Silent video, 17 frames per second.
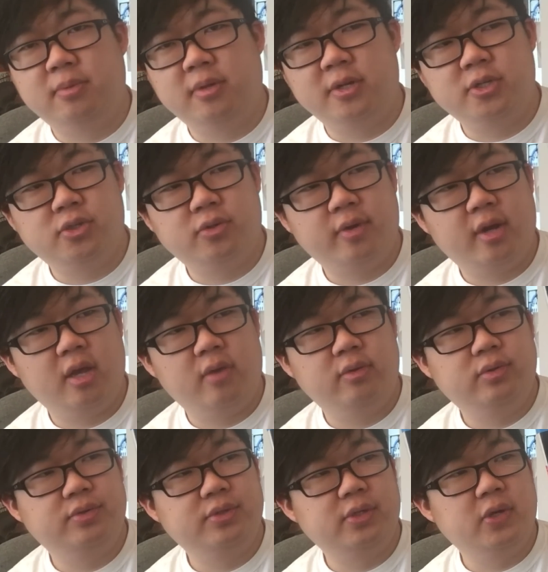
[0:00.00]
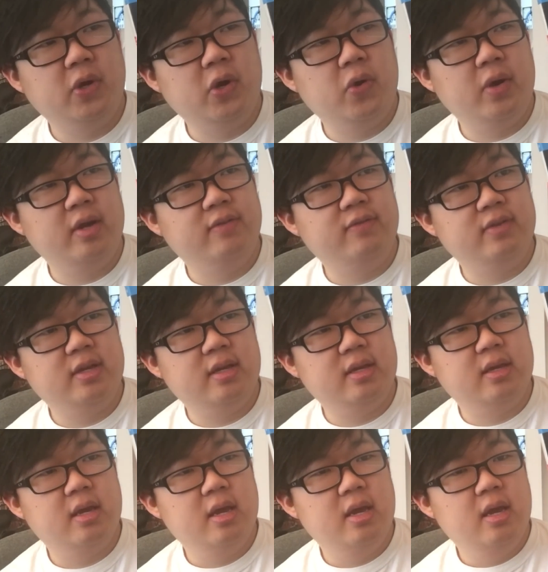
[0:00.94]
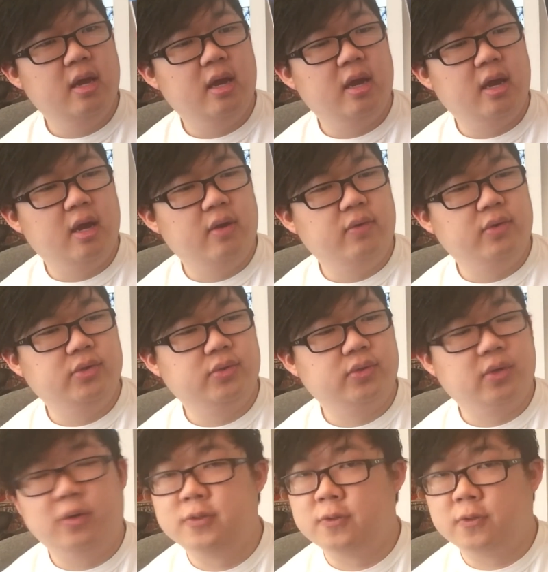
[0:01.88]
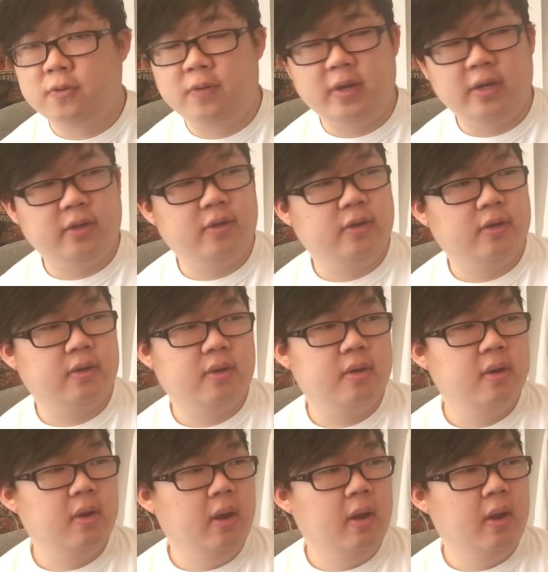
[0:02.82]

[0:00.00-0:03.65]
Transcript: Blood Trail, which was an OAV, uh, which was also quite good.